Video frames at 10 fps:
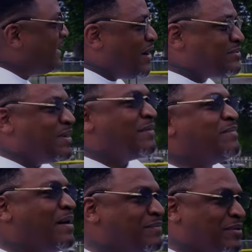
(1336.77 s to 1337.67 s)
that was
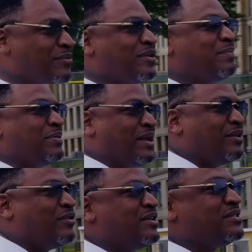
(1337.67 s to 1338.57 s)
my memory playing
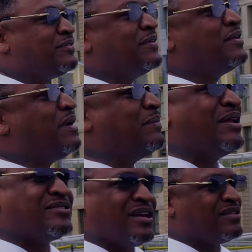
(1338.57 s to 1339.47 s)
on this field. I mean, there
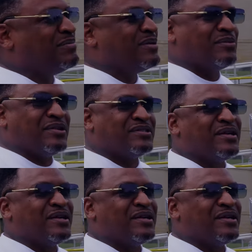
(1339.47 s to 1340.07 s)
was other memories.